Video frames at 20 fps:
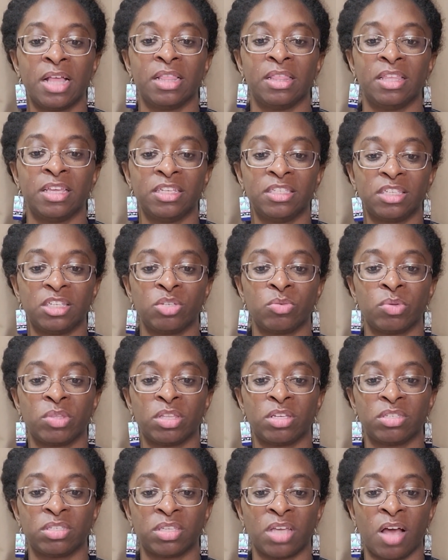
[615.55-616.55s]
This is
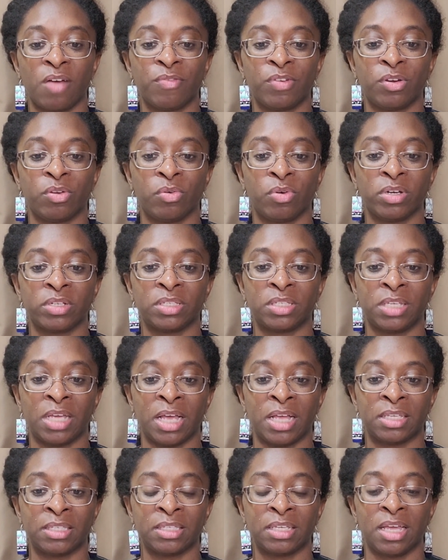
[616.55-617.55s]
what the sovereign Lord
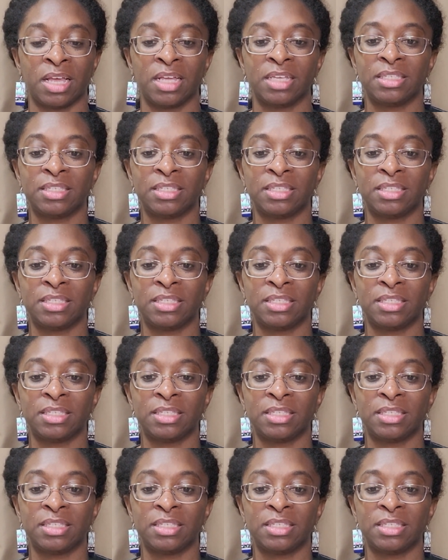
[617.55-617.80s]
says.